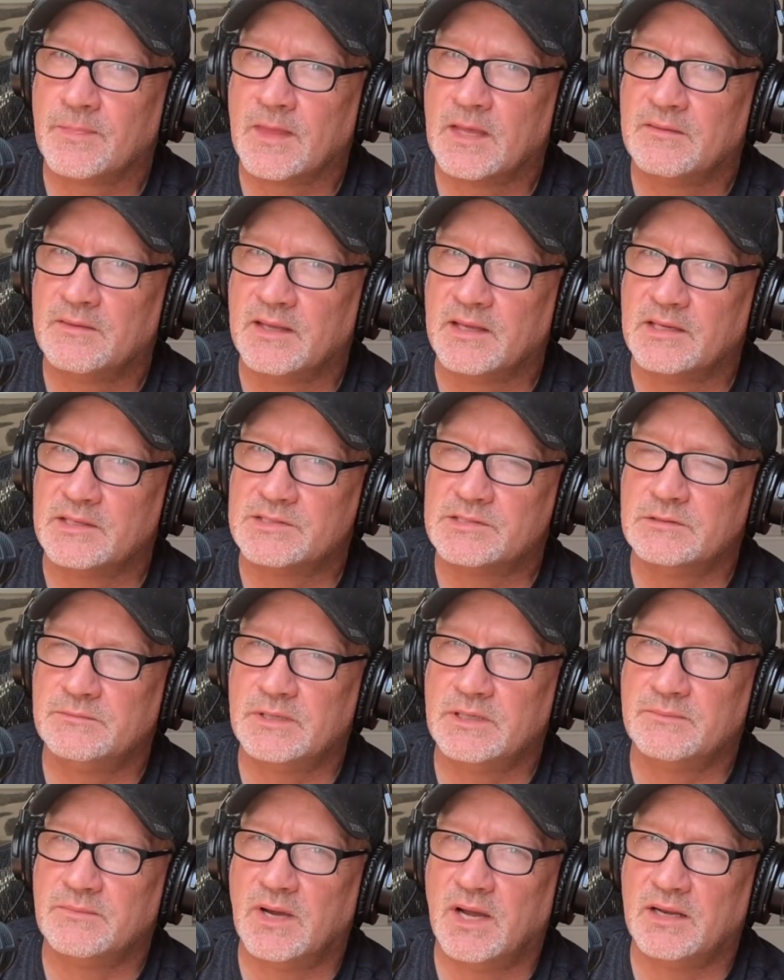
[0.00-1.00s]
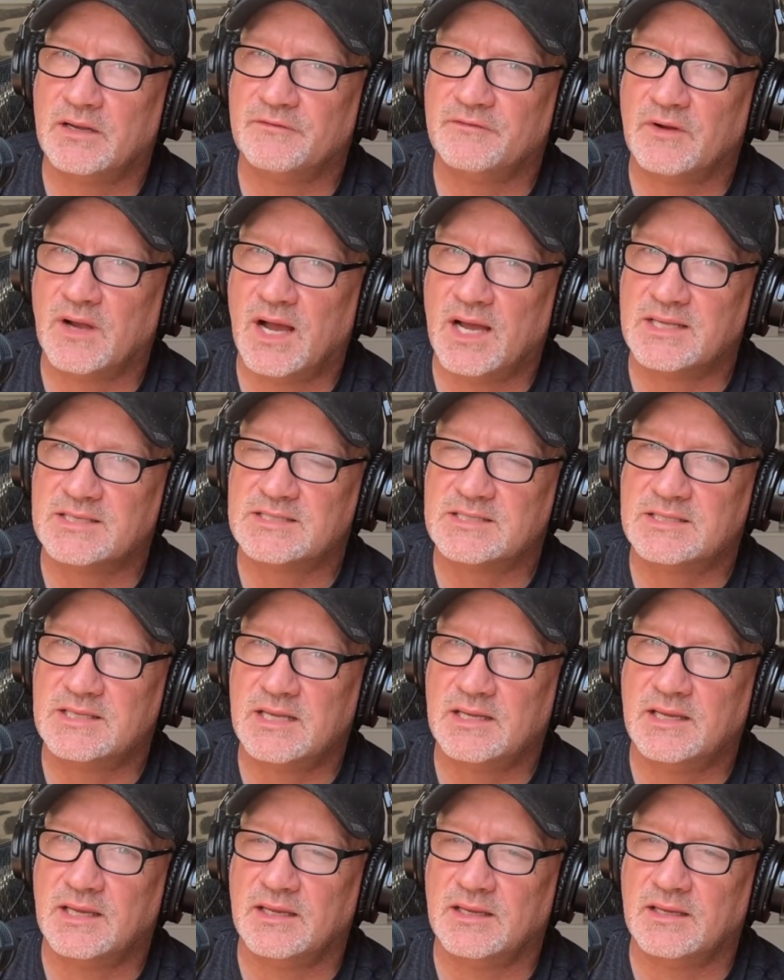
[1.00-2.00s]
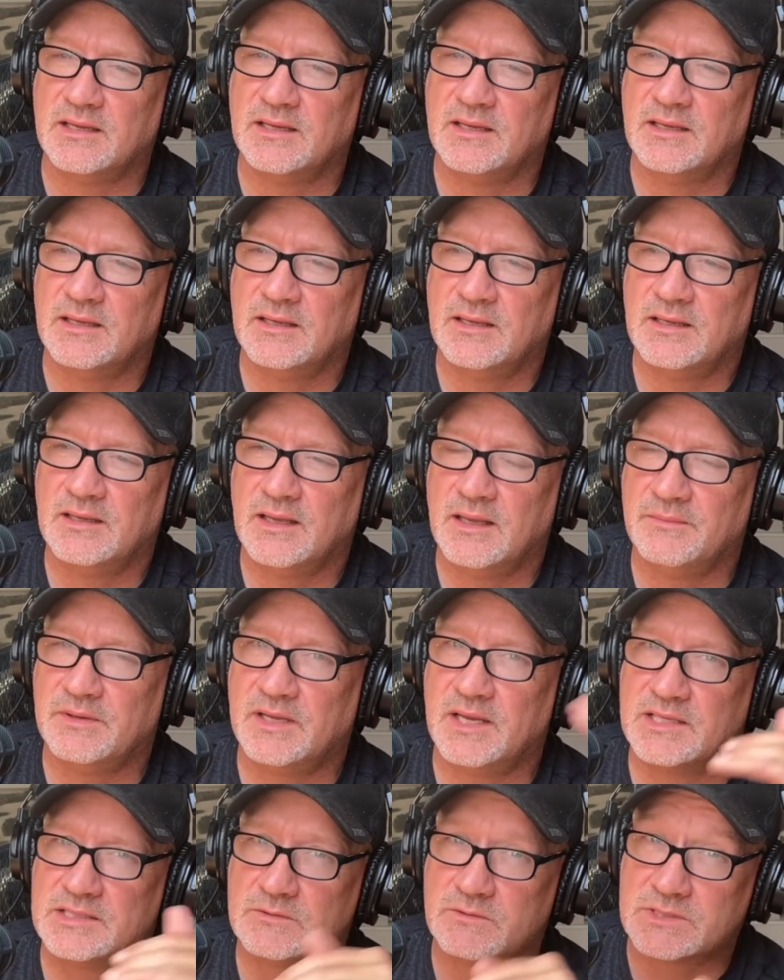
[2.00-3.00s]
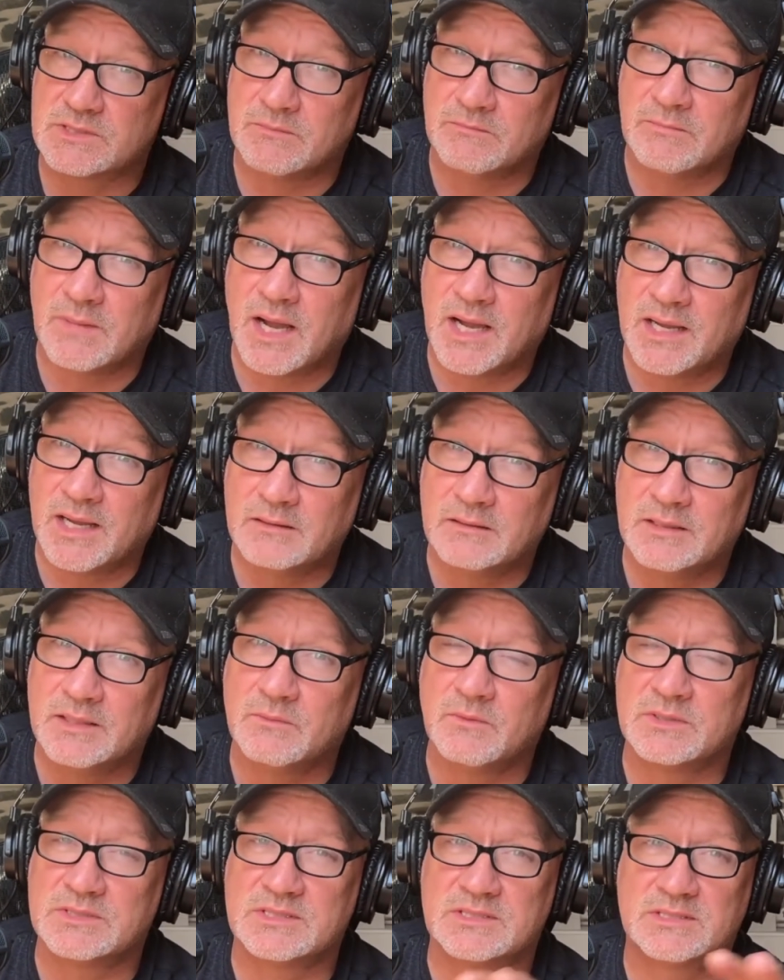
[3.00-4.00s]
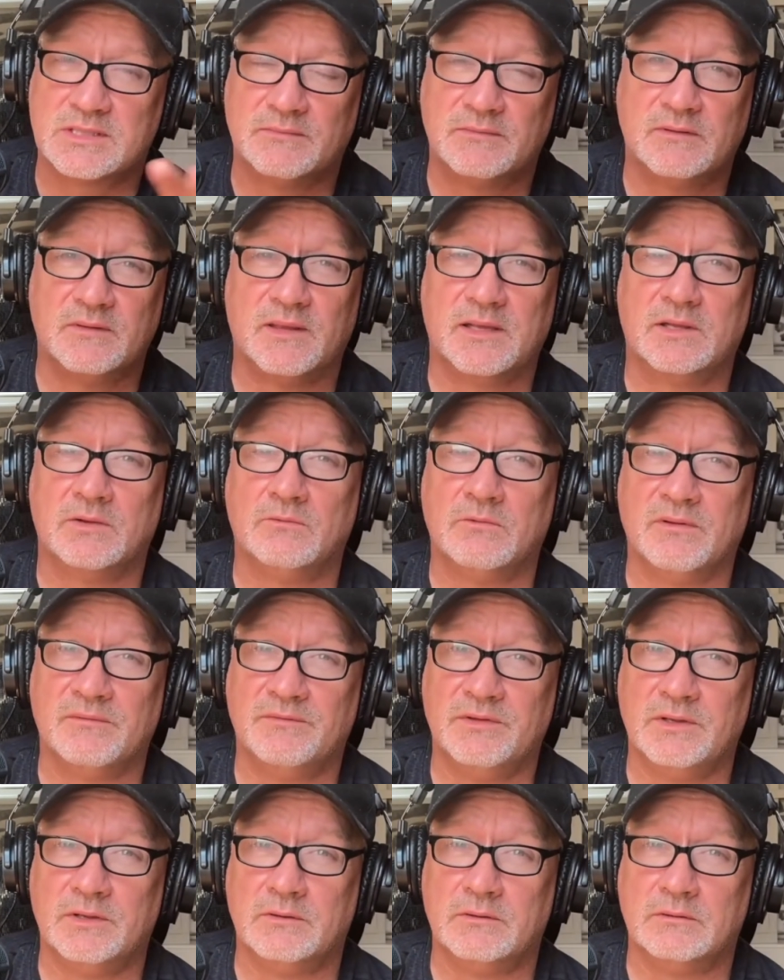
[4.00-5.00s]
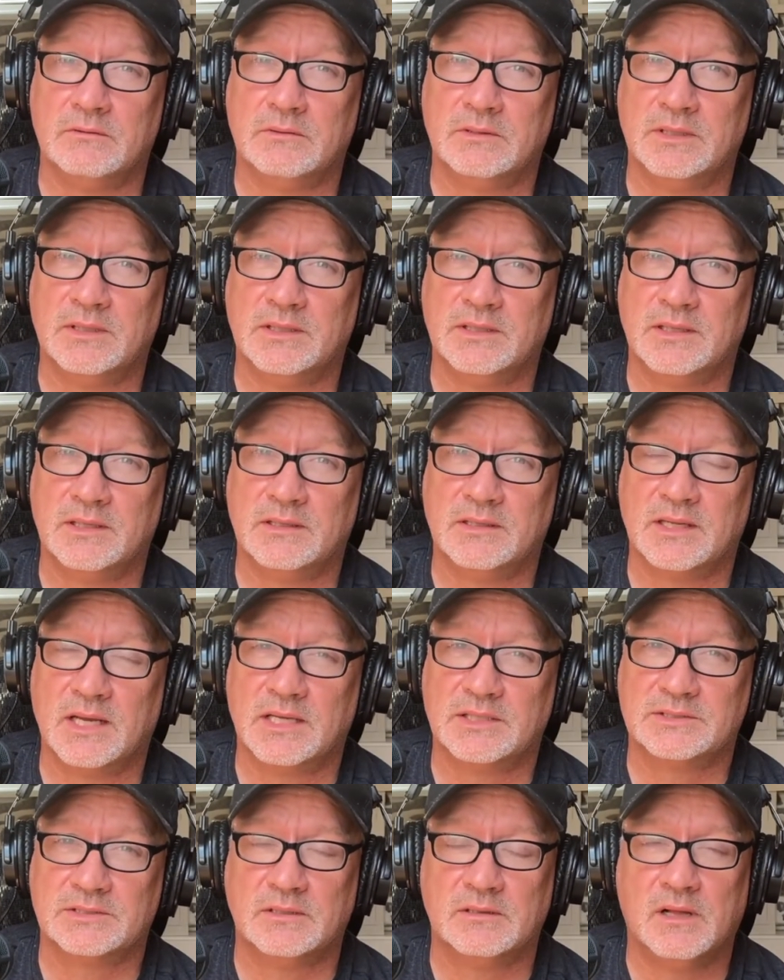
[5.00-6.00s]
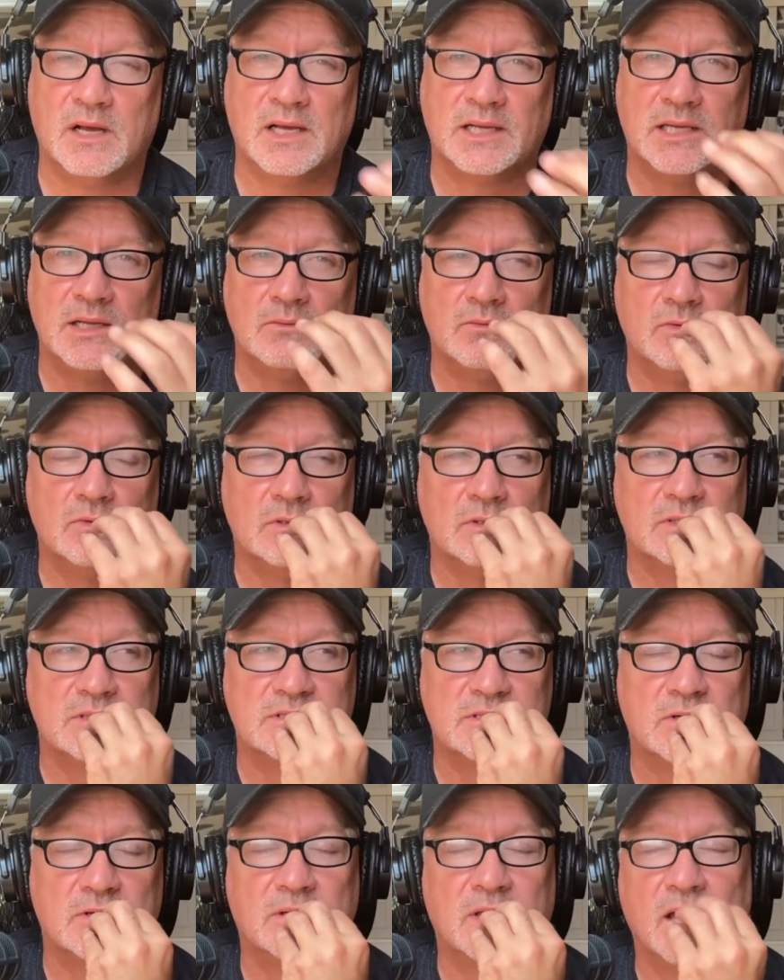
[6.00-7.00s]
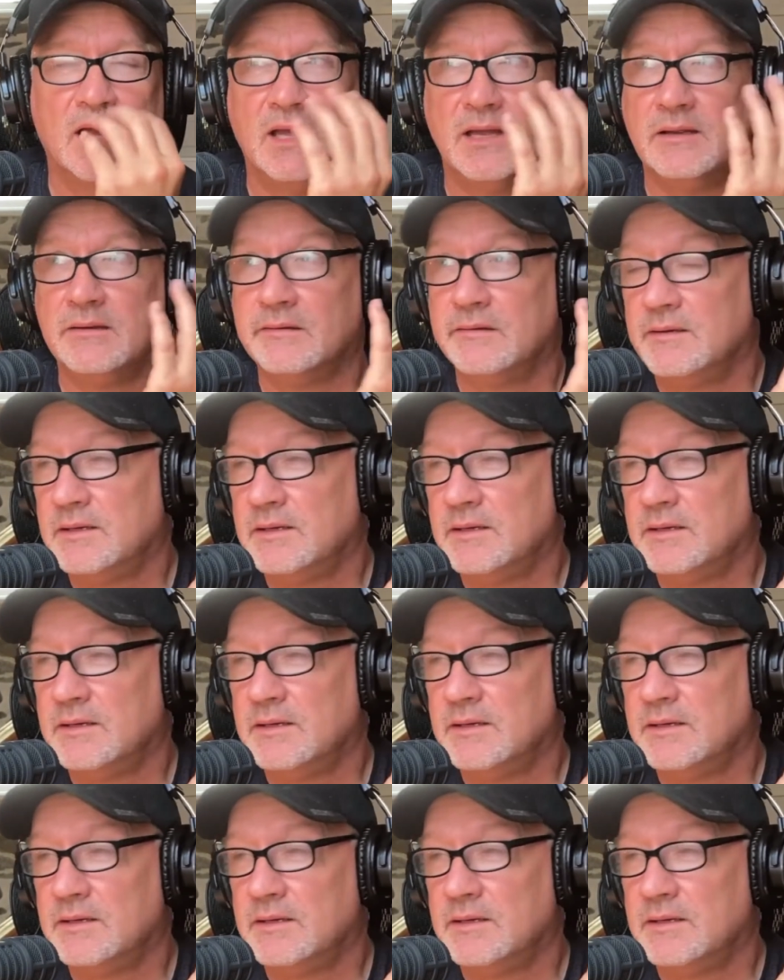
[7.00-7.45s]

They get a 2-minute minor for high sticking. And because it was a minor, it wasn't something they could review in international hockey rules. Okay.